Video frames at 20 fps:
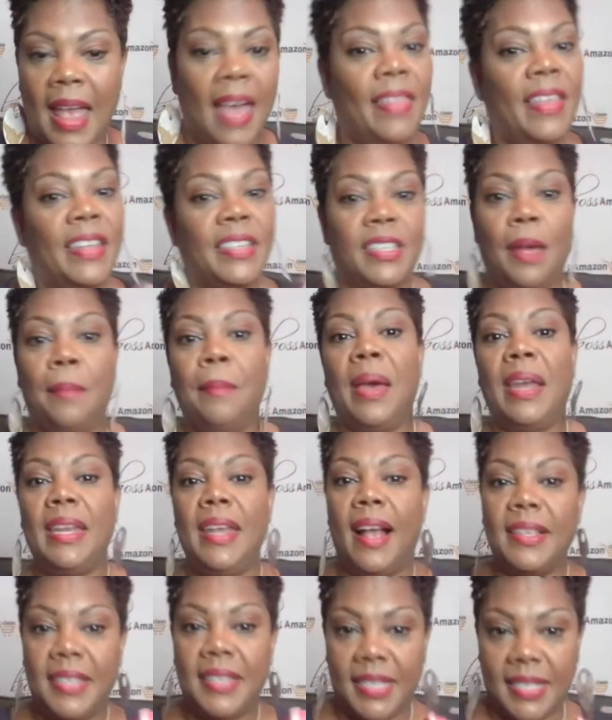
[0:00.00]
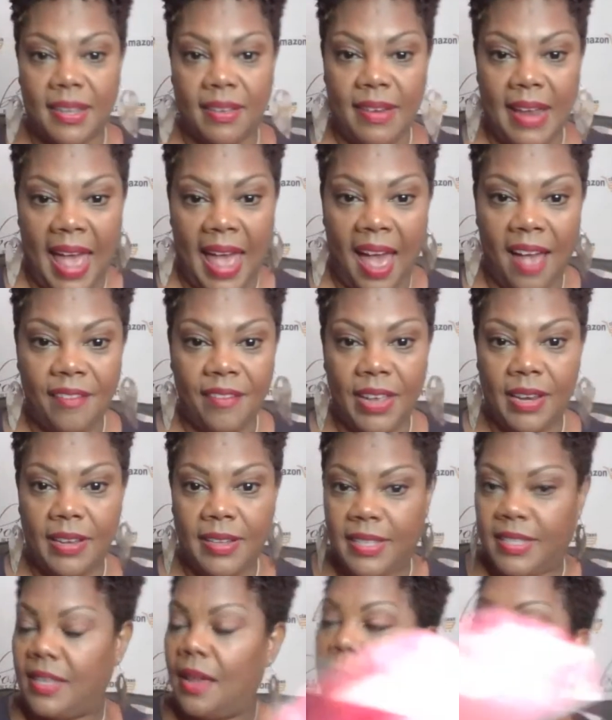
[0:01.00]
and then somebody else is going to have
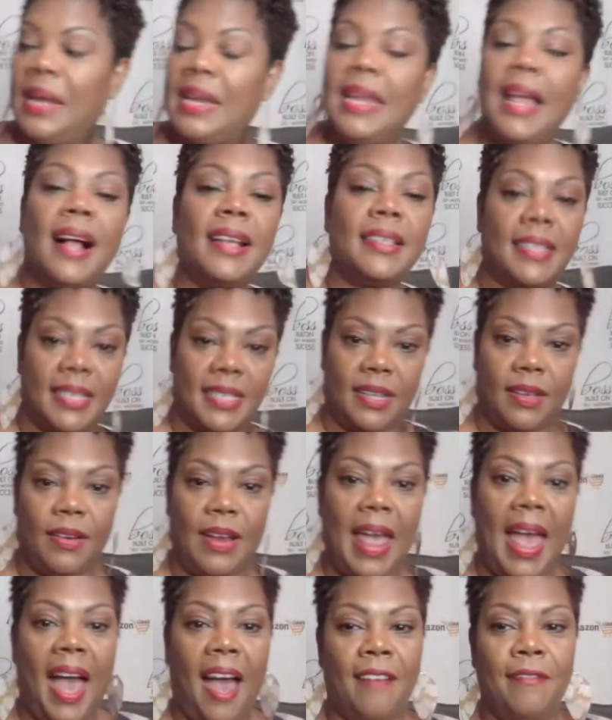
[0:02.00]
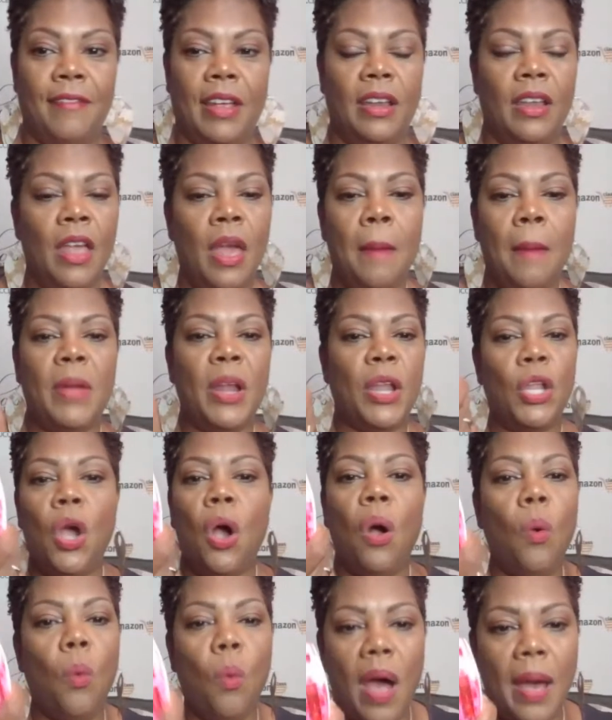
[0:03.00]
it, and somebody else is going to have it. But
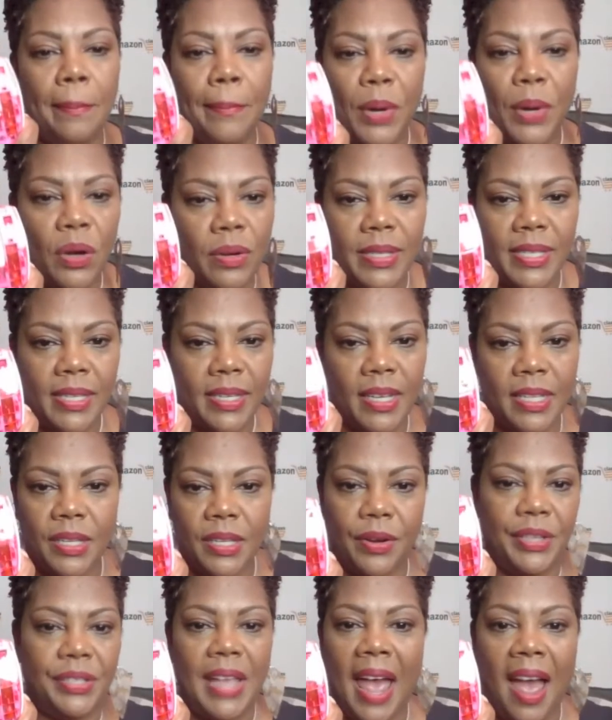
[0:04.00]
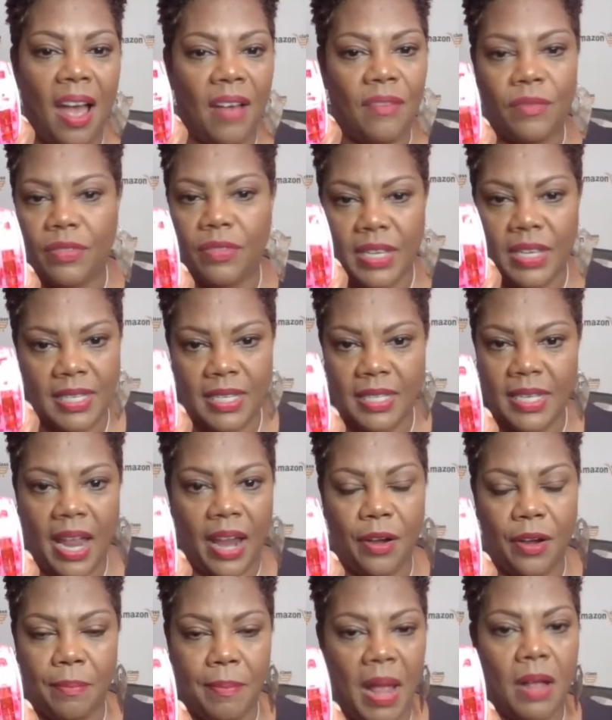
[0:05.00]
no one person is going to have this
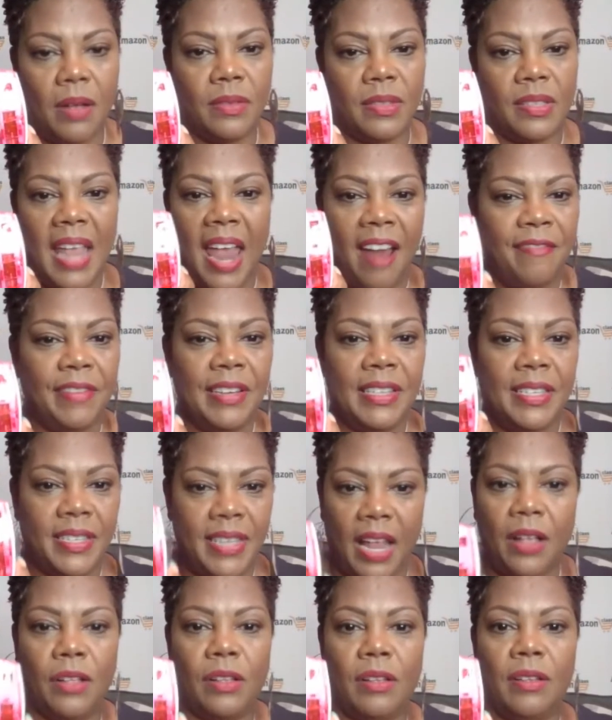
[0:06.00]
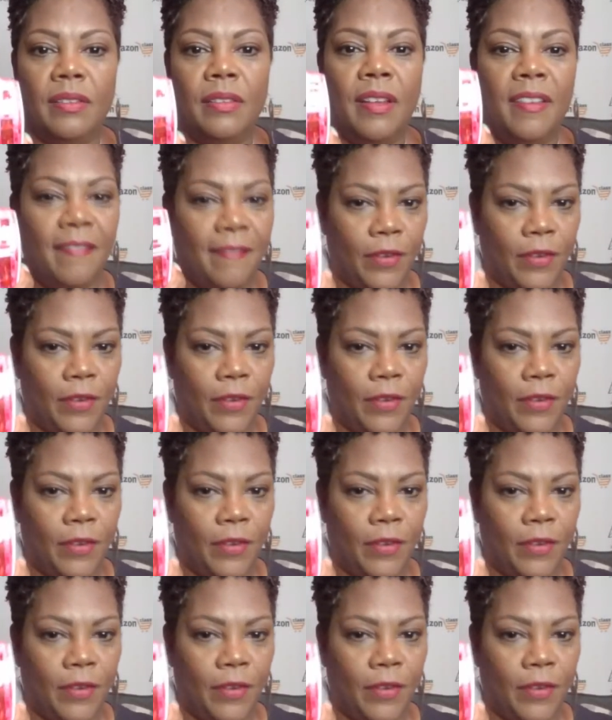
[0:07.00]
entire mouse, every single